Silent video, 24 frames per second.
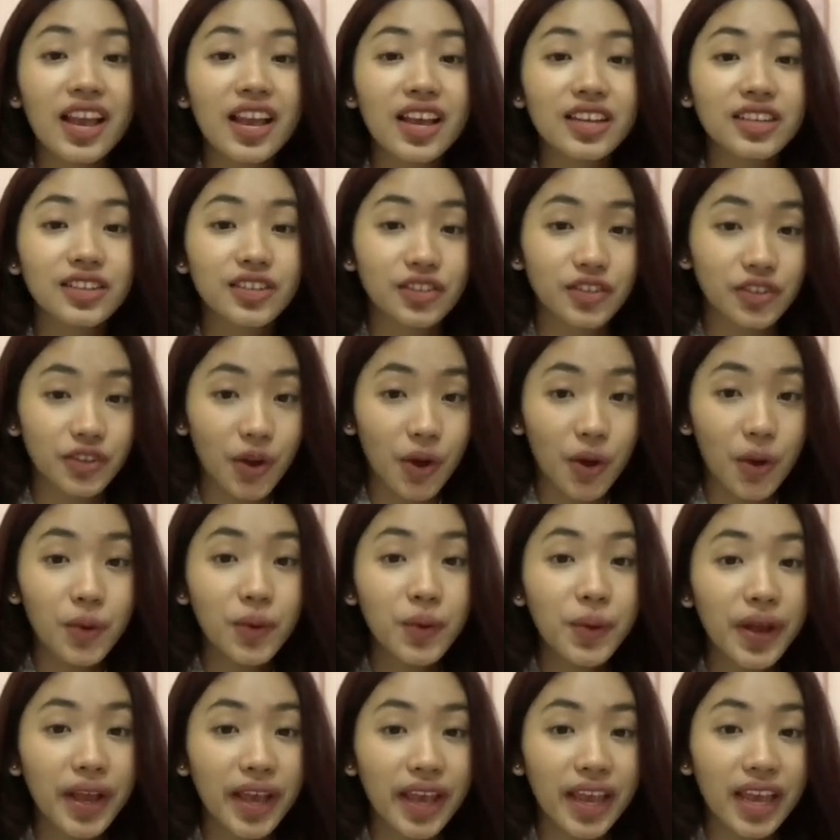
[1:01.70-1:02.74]
So,
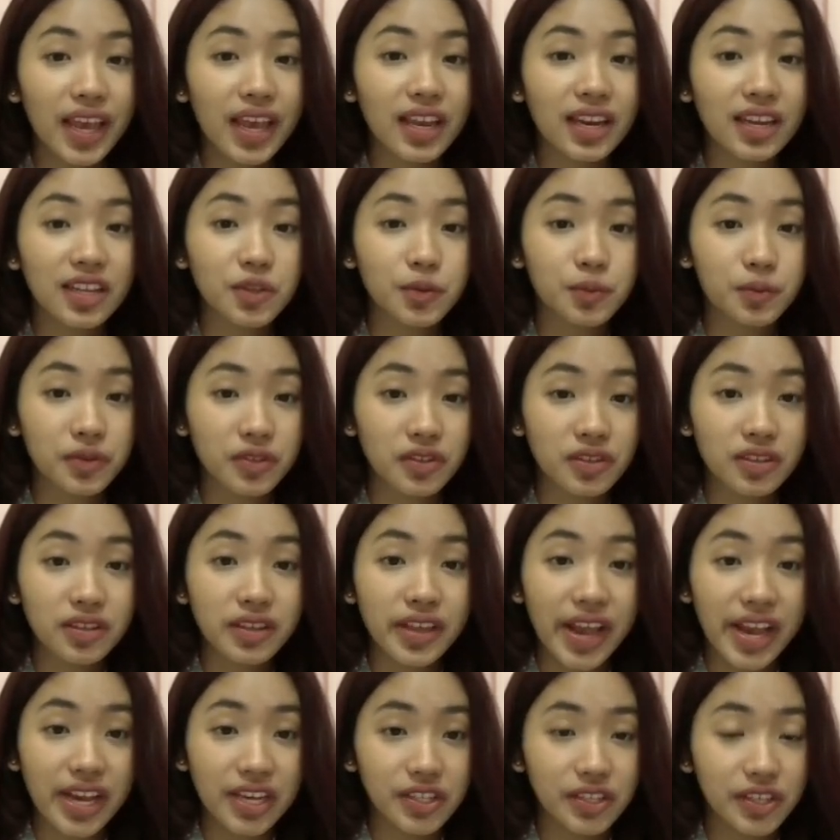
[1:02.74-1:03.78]
in this
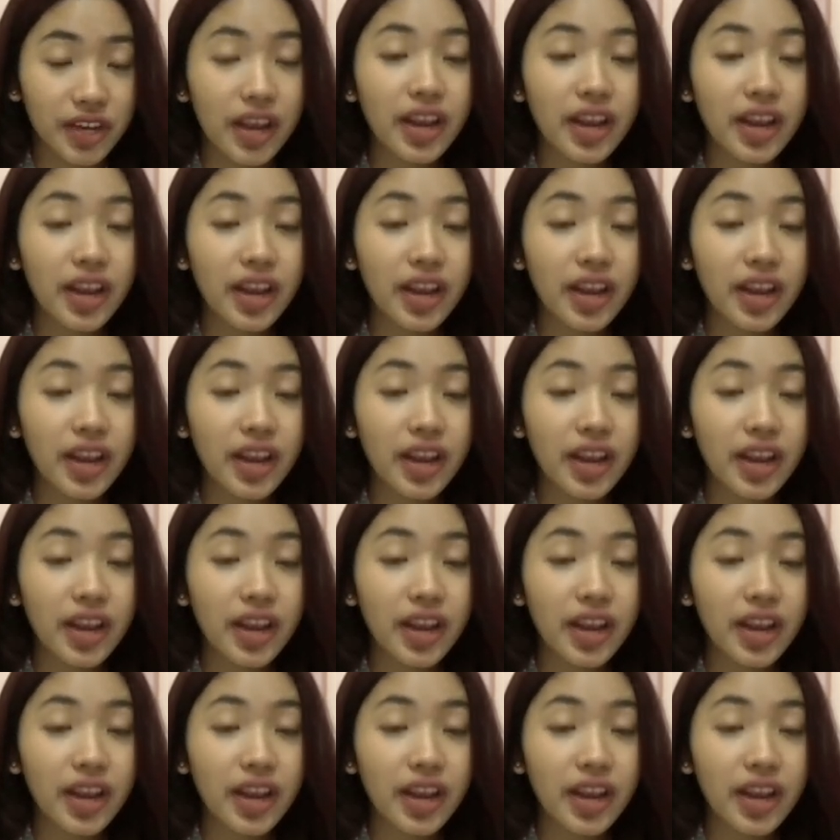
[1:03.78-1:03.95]
presentation,